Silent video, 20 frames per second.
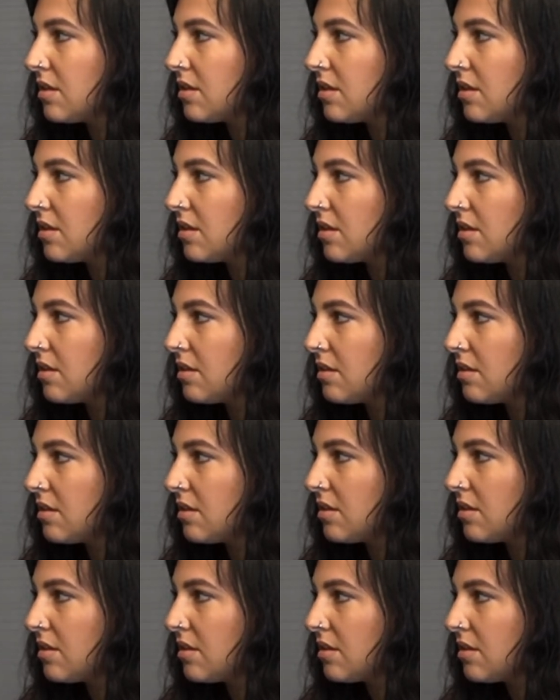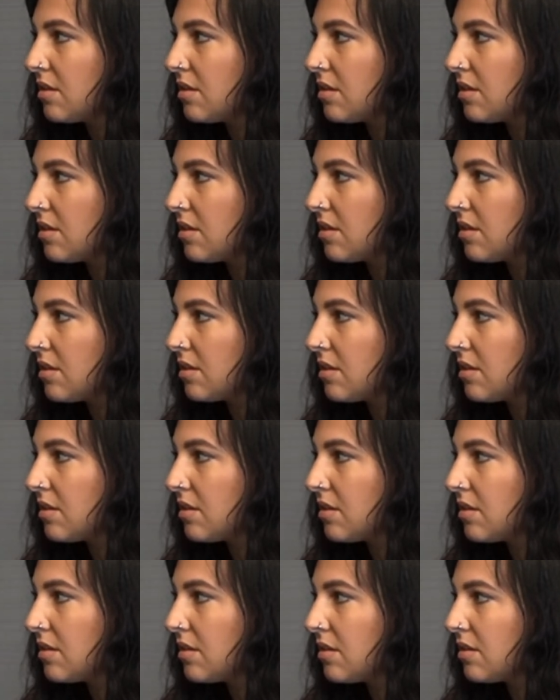
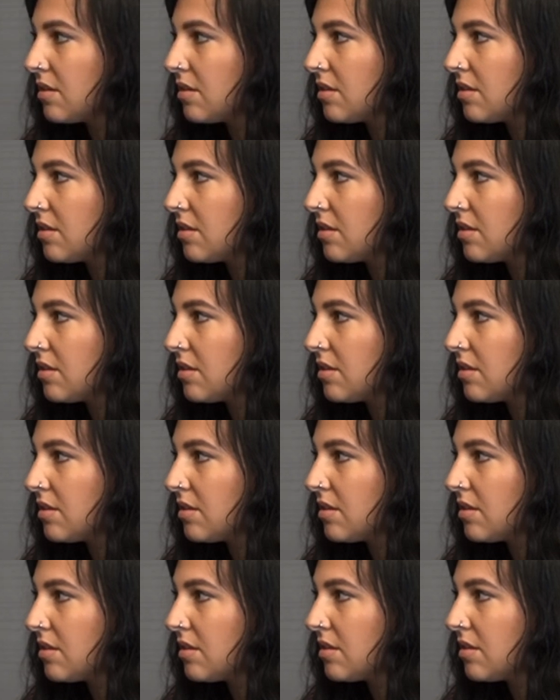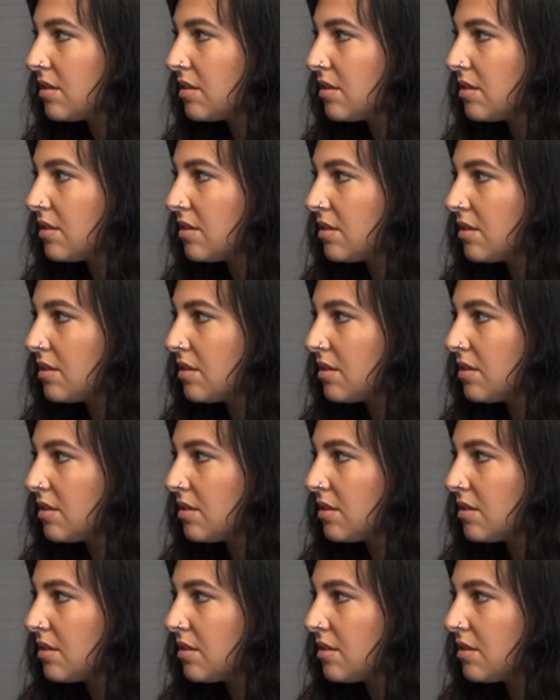
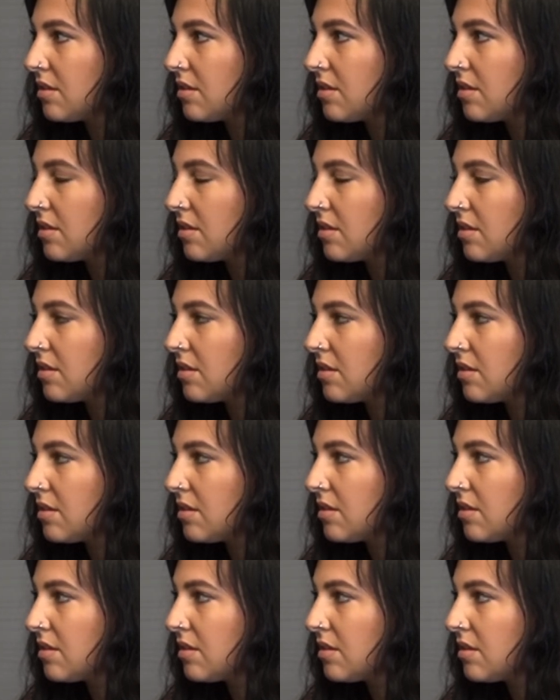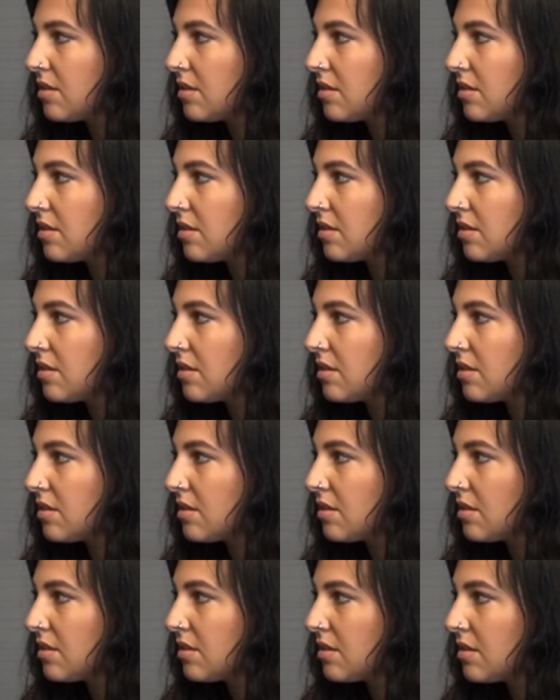
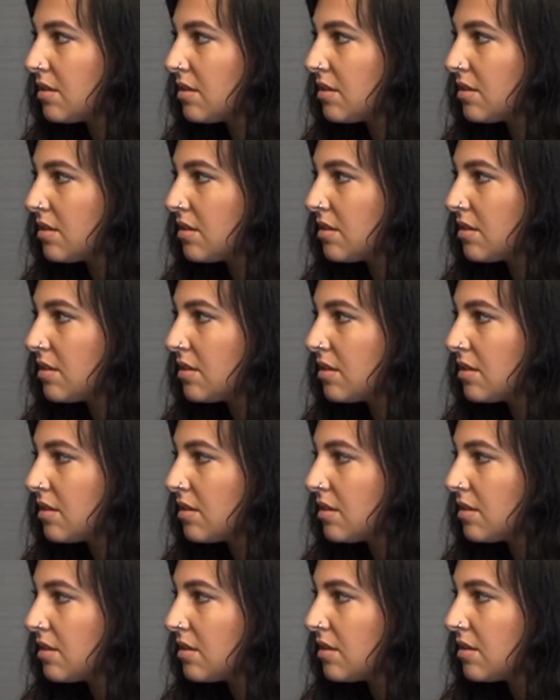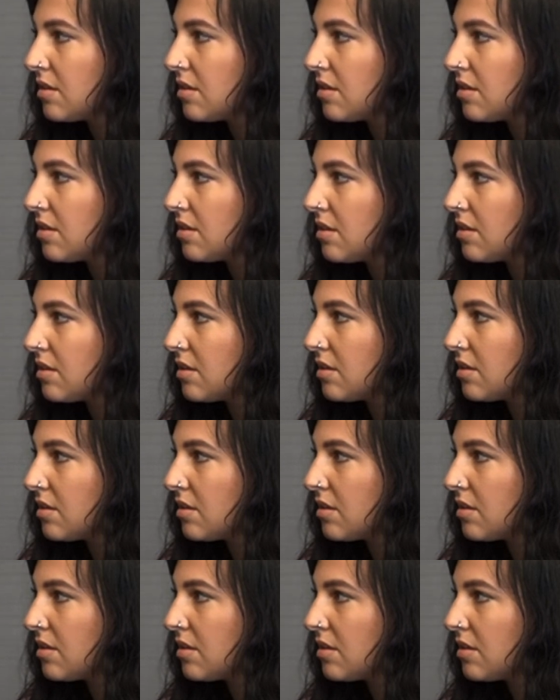This person isn't speaking.